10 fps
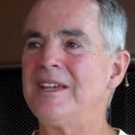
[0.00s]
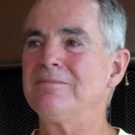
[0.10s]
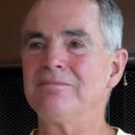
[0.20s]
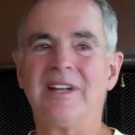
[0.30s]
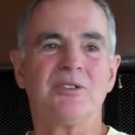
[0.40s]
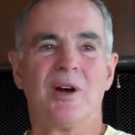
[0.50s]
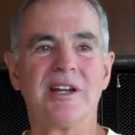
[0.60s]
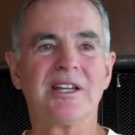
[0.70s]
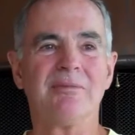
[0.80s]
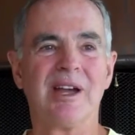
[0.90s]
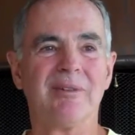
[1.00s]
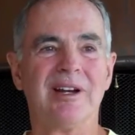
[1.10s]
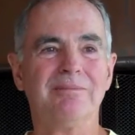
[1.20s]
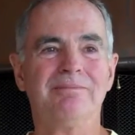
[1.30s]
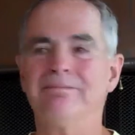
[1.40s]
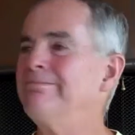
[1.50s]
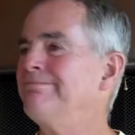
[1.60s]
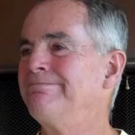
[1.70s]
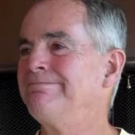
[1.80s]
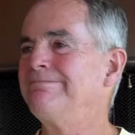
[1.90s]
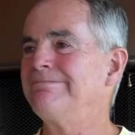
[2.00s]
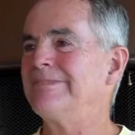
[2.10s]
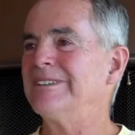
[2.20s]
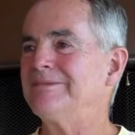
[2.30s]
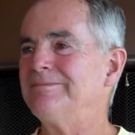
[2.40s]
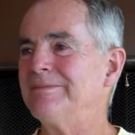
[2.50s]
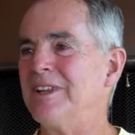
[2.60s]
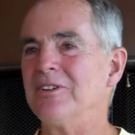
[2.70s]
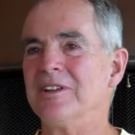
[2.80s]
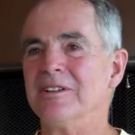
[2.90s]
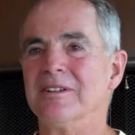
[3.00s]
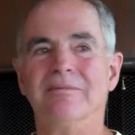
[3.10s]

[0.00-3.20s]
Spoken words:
yeah, that's why I keep coming up. You know, other than